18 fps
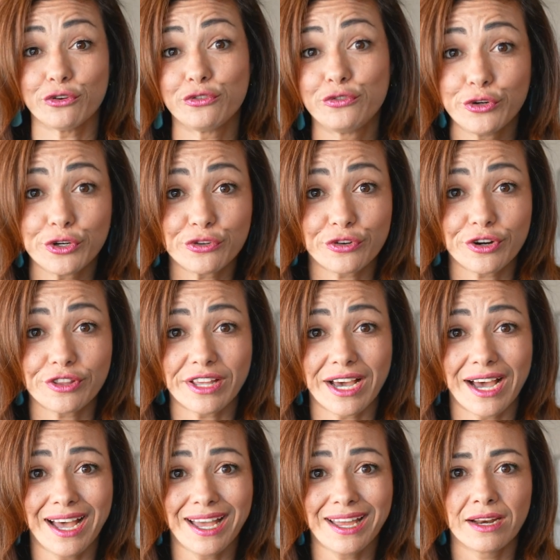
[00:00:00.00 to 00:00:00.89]
food for
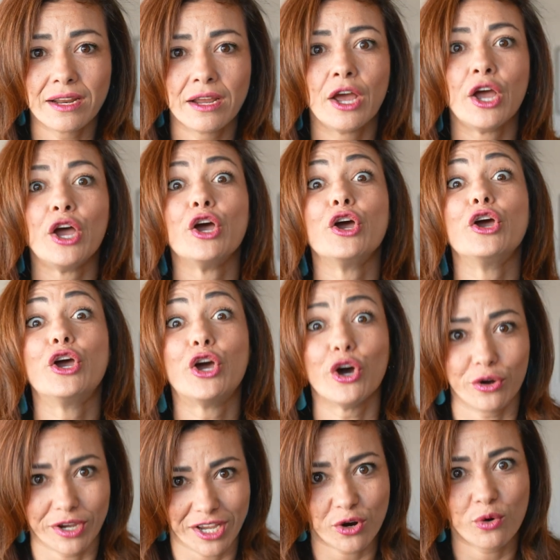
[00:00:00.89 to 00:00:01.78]
thought,
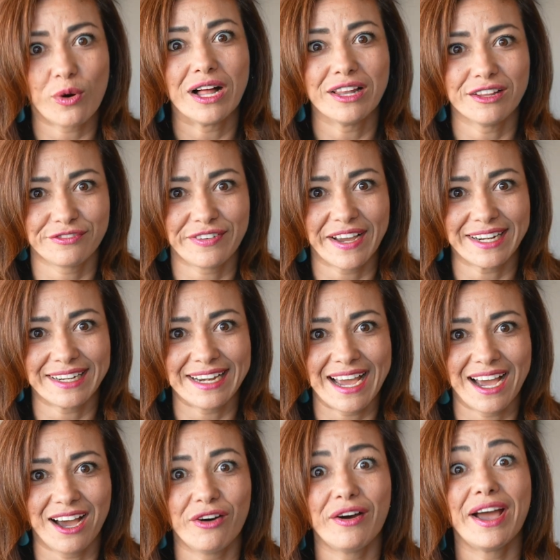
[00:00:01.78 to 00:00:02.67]
go get qualified
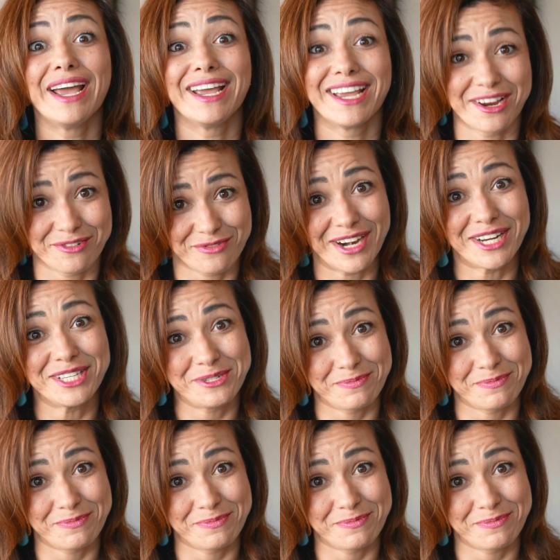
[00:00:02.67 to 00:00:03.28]
now and get ready to